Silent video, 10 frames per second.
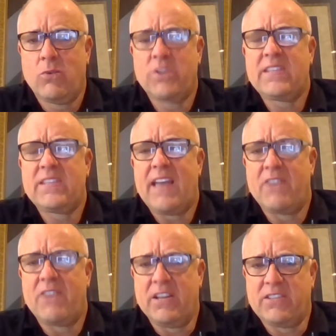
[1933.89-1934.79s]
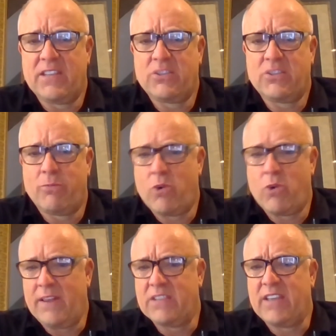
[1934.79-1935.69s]
What's the evidence that's
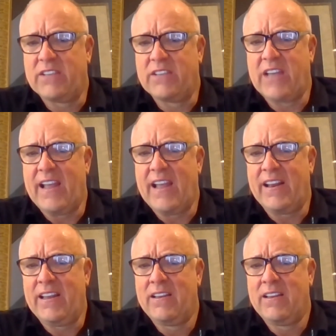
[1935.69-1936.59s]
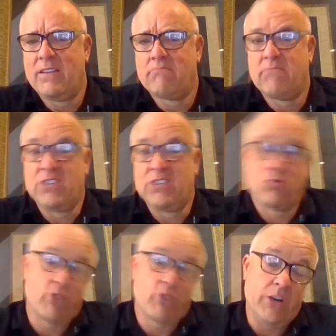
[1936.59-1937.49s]
supporting this anxiety? Is it
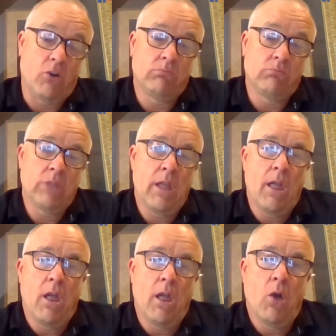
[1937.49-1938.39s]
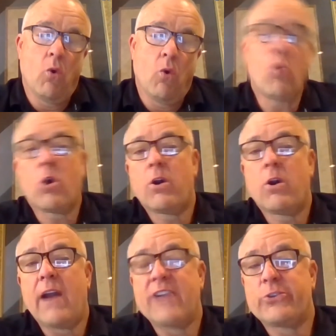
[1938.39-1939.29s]
real?
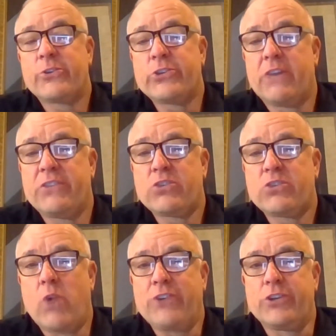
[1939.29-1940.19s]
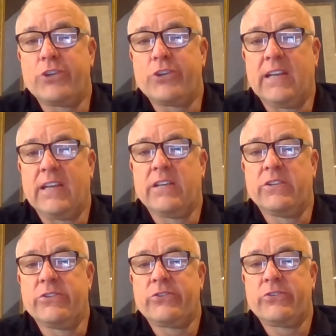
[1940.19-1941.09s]
Or ask yourself this question:
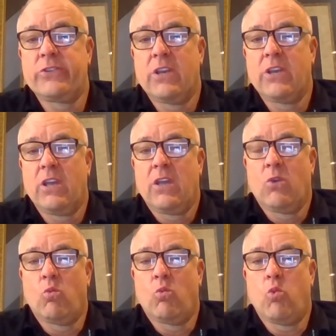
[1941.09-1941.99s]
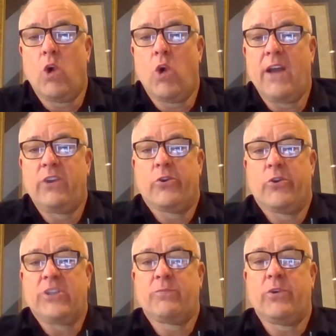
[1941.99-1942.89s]
is what you're
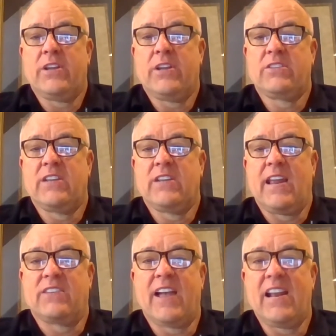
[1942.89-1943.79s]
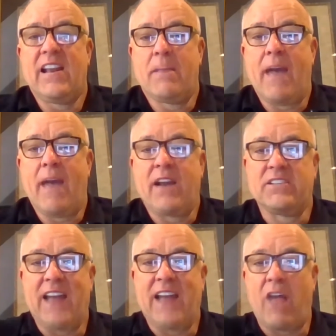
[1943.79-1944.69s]
experiencing anxiety about, is
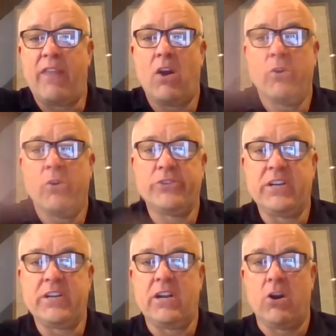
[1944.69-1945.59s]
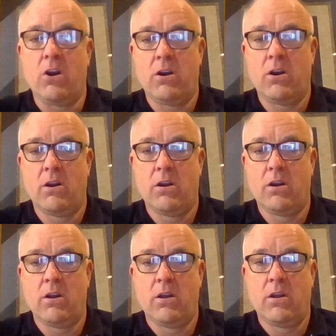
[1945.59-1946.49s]
it out there or is it in here?
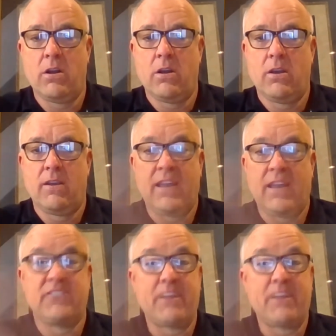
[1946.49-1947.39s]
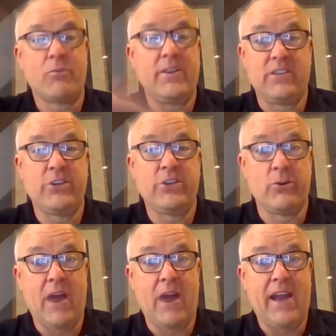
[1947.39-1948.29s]
Right. You got to separate the two,
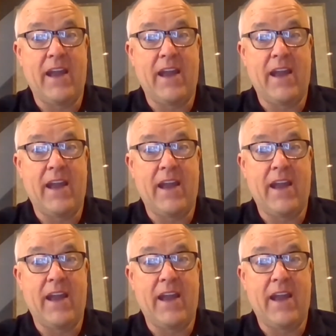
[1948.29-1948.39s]
right?